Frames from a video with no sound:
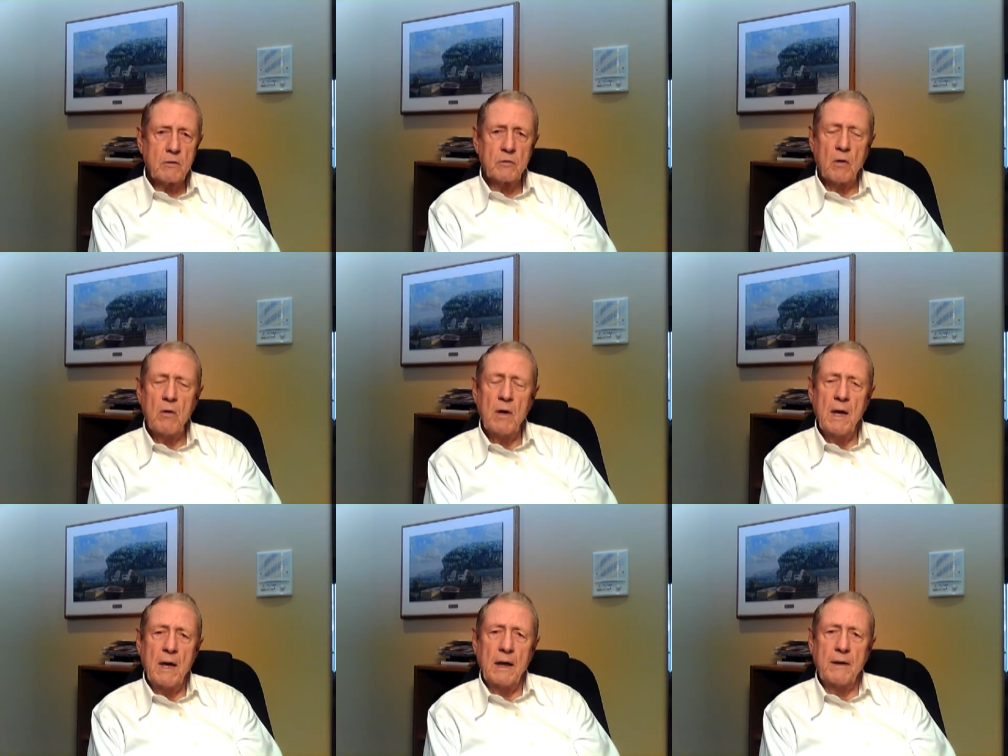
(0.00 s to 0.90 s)
So
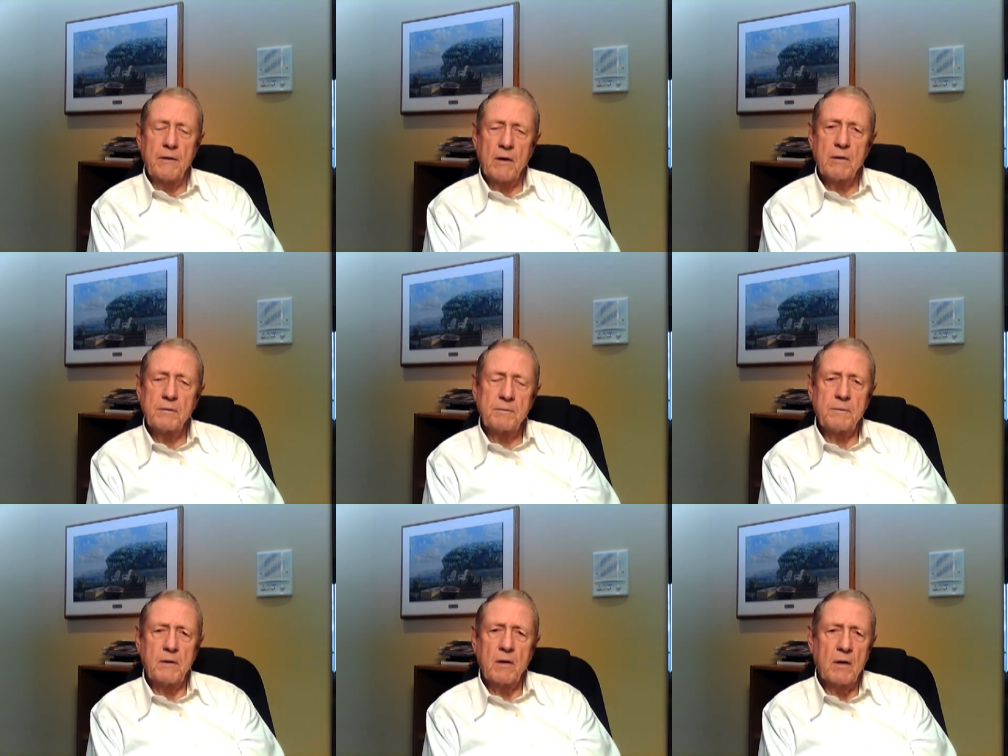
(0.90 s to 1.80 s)
there
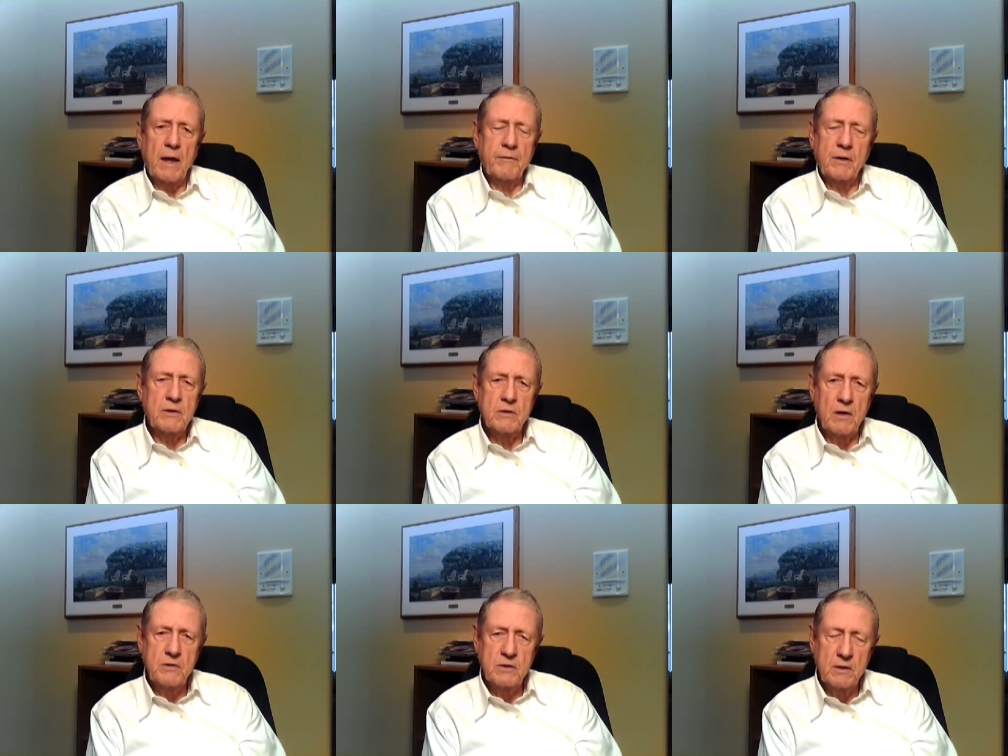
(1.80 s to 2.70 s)
are a lot of
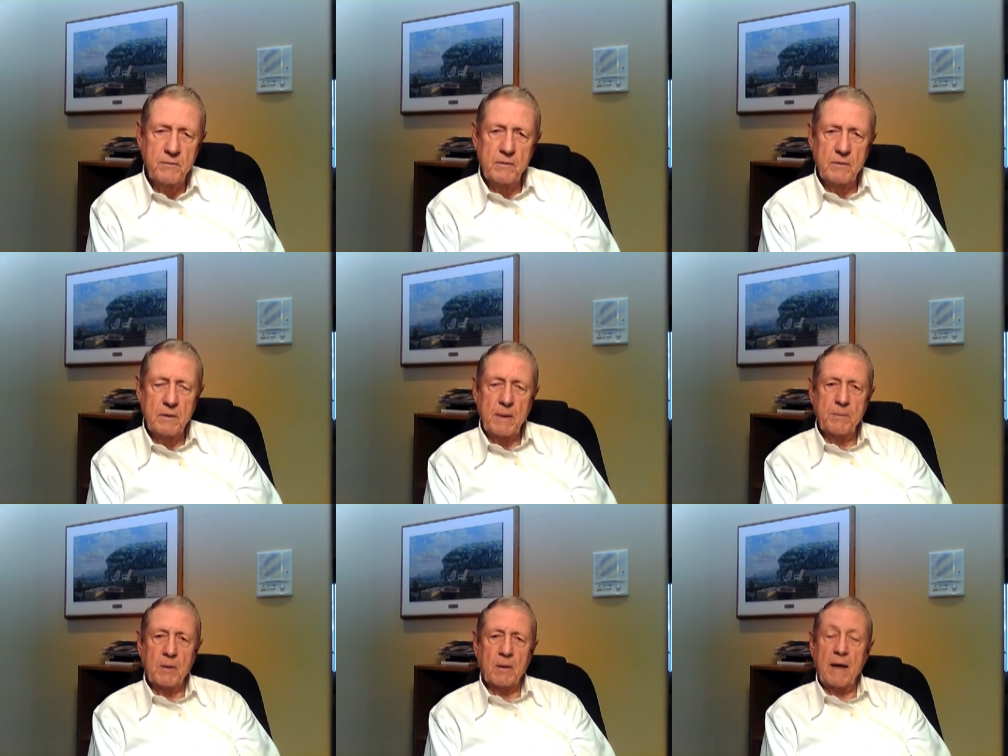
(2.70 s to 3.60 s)
concerns that the
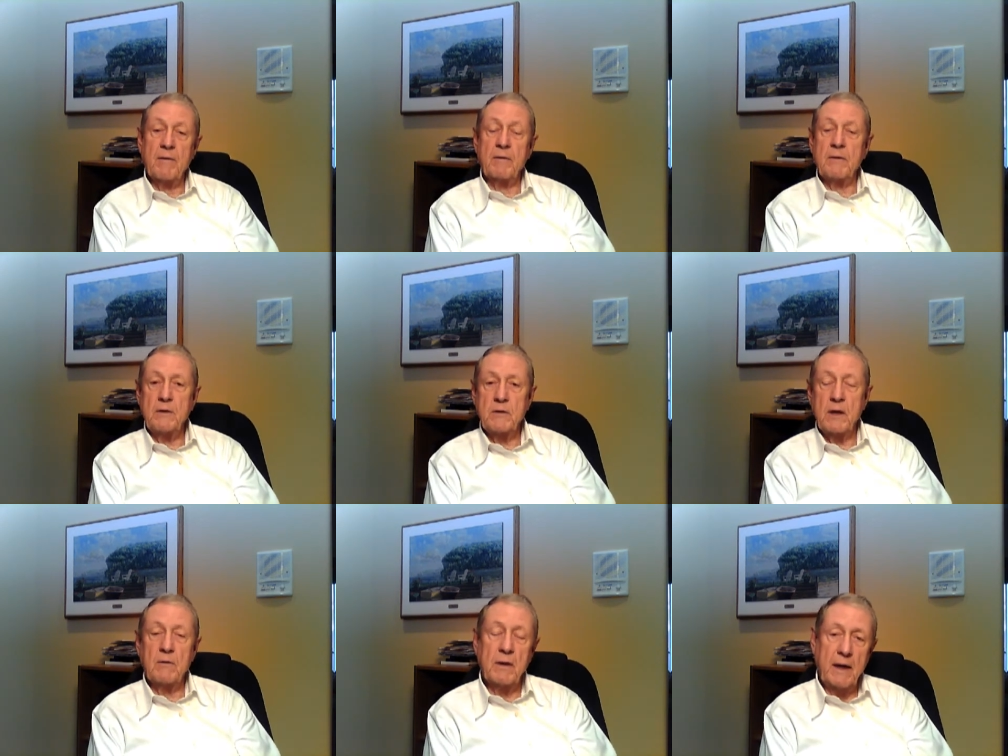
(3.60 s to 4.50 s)
people have in
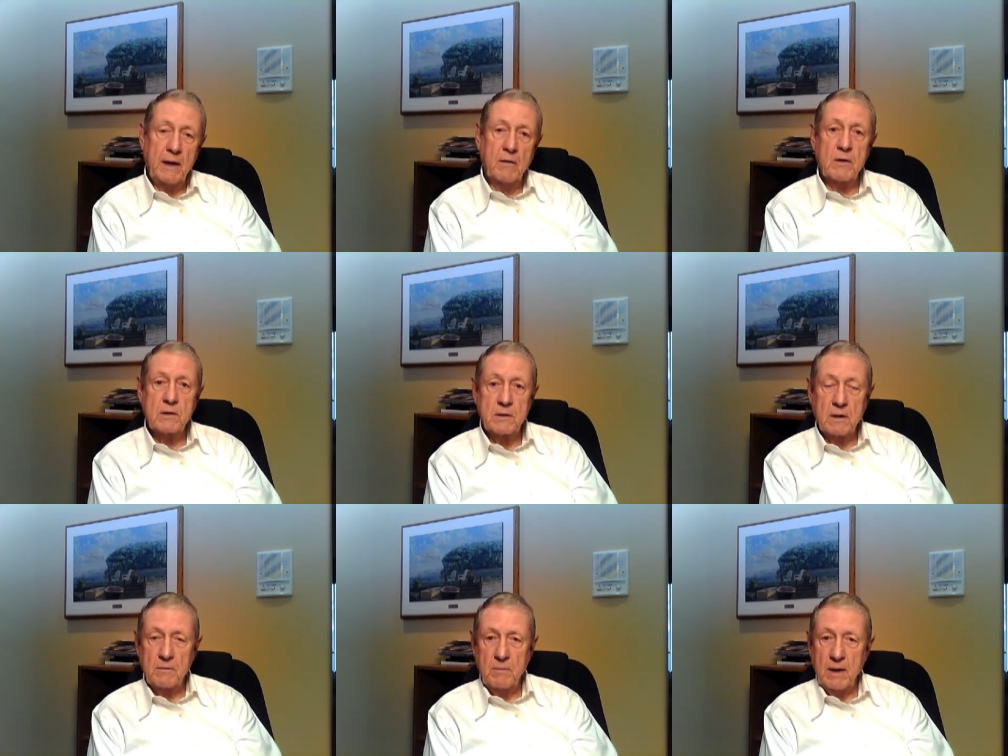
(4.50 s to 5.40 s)
general, and I notice
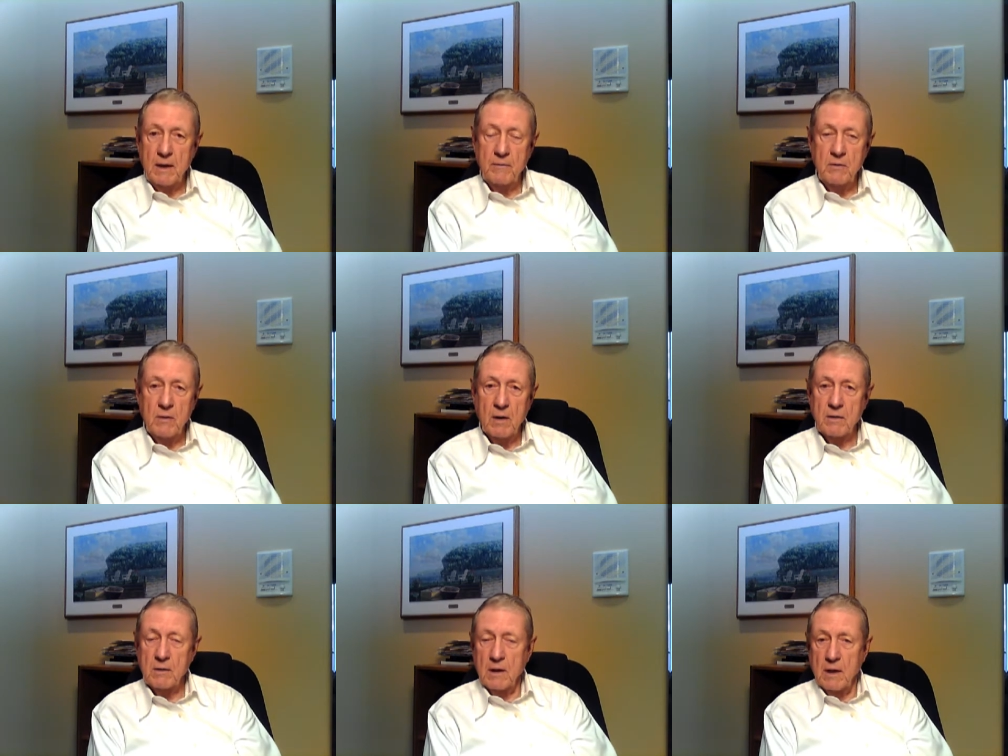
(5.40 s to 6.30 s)
that many of you
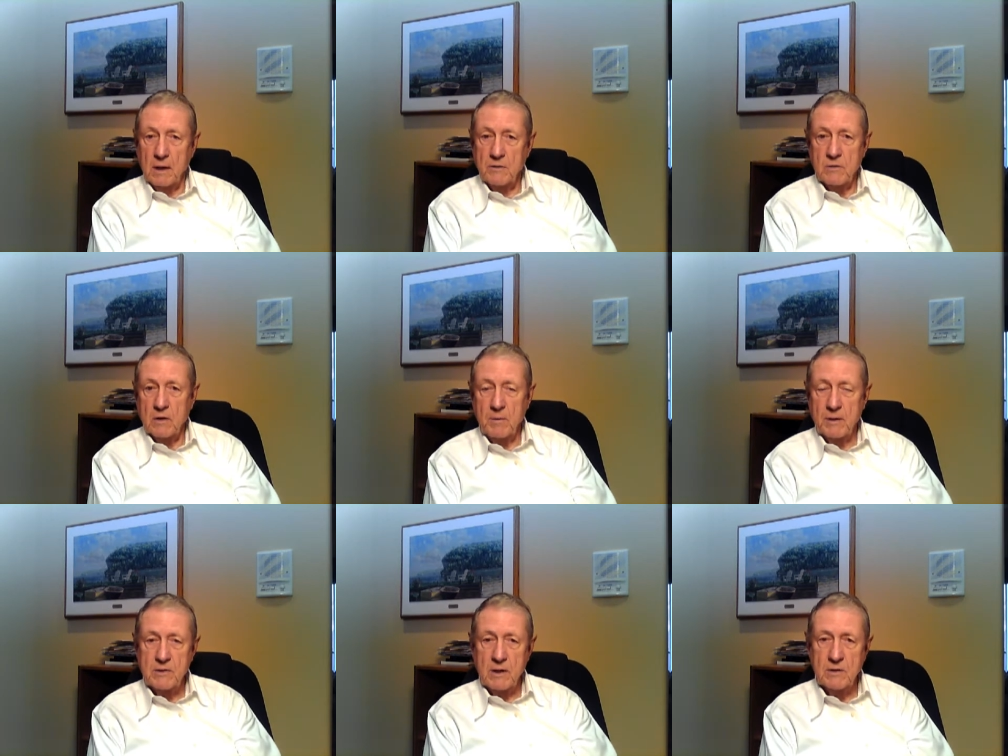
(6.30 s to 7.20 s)
are concerned
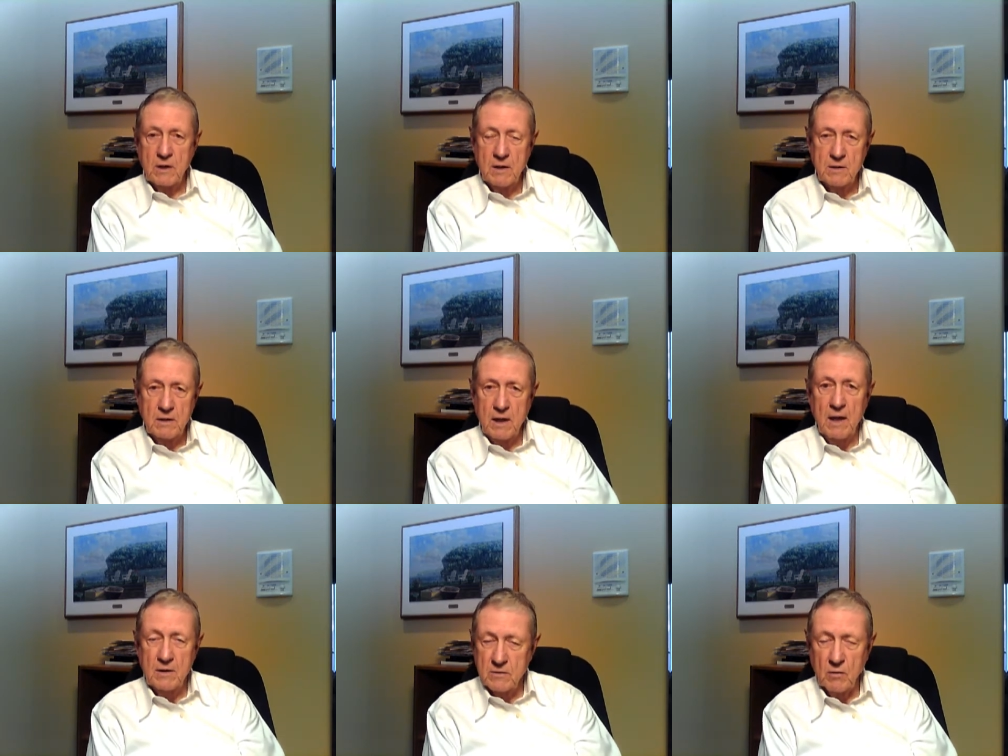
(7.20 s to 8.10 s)
about such things, and
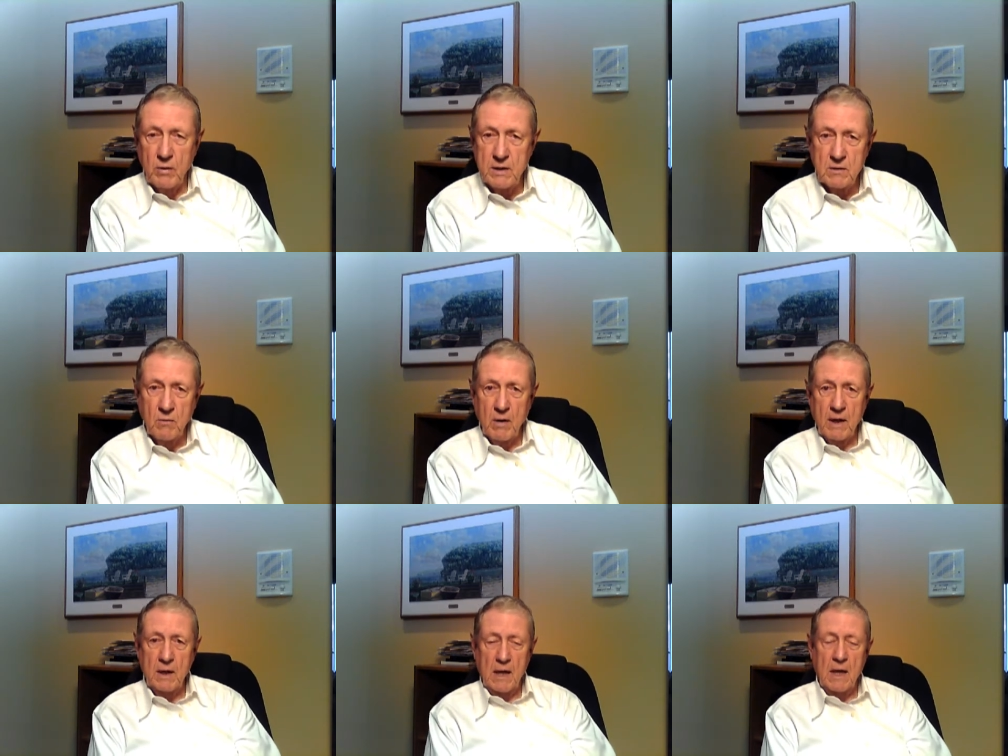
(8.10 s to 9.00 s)
that's the reason
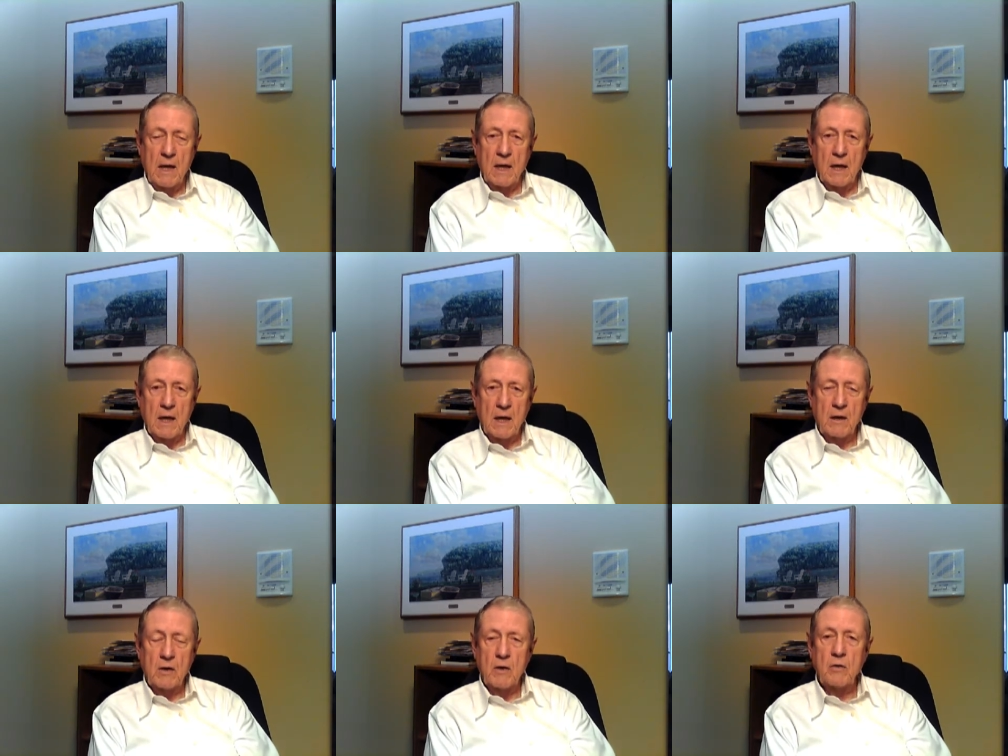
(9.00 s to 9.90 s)
why
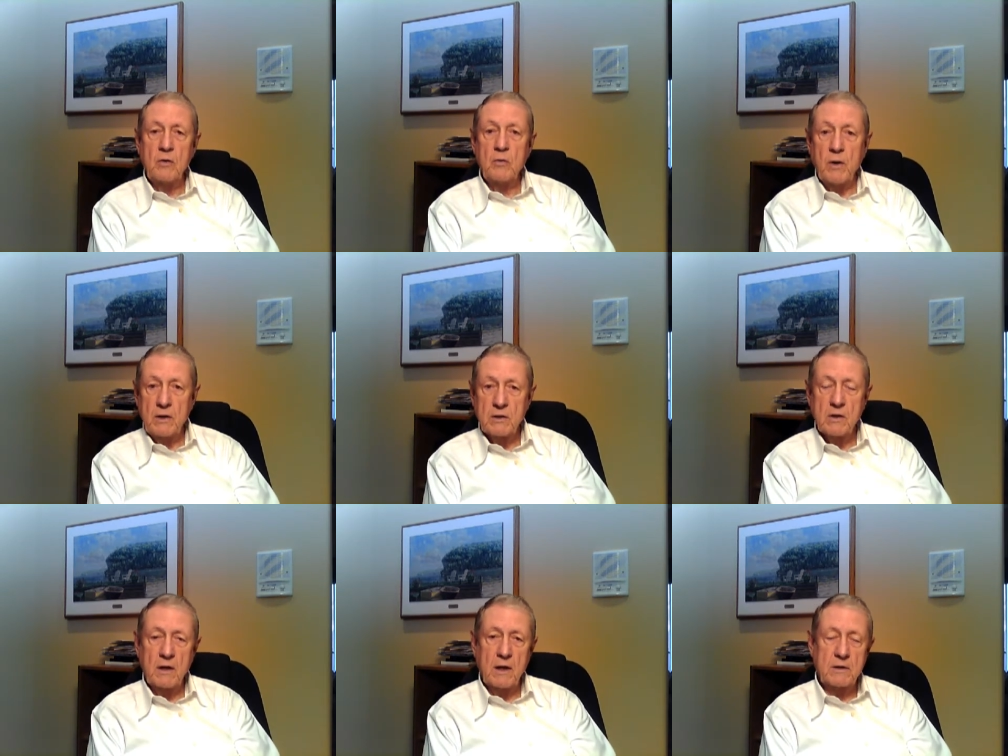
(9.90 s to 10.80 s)
you
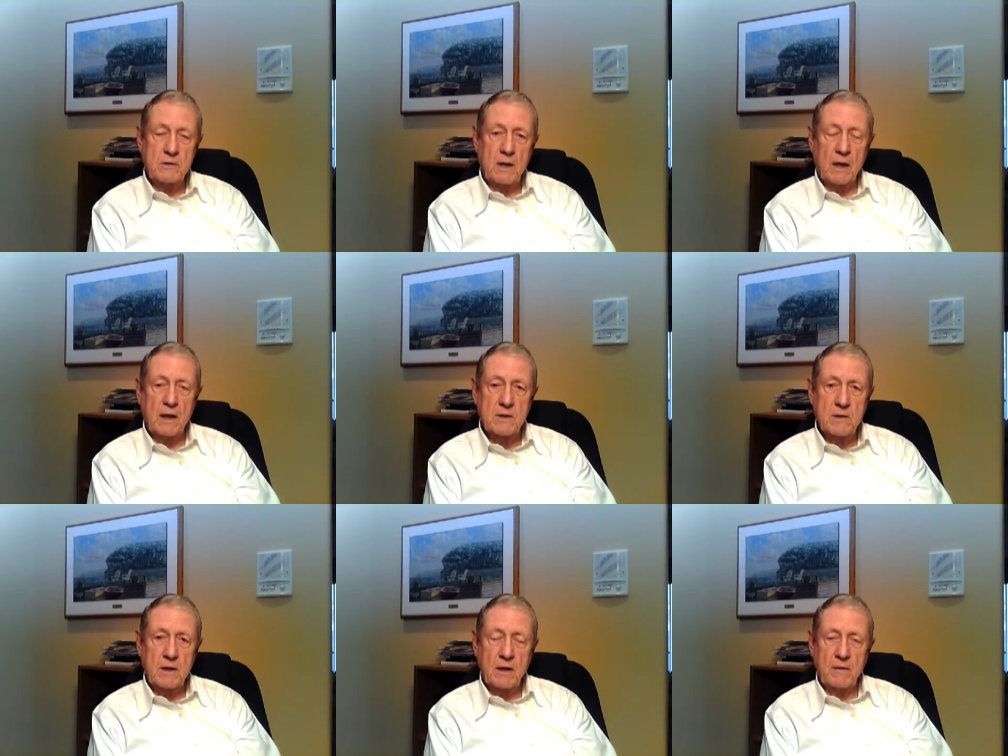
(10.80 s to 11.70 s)
registered as delegates
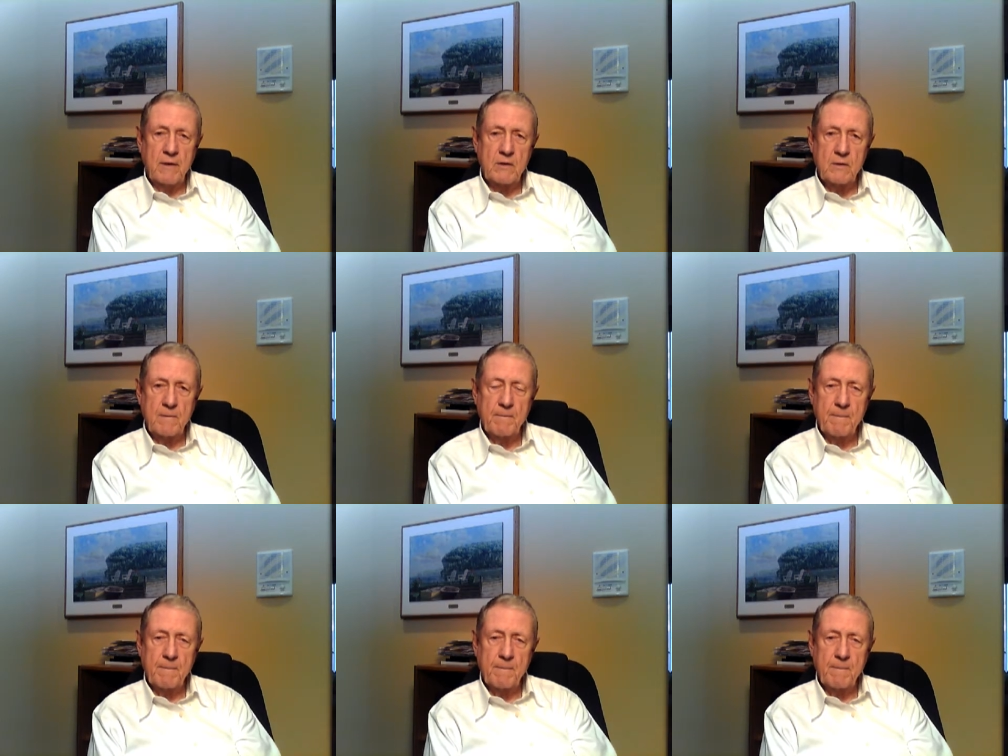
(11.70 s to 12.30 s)
to the convention.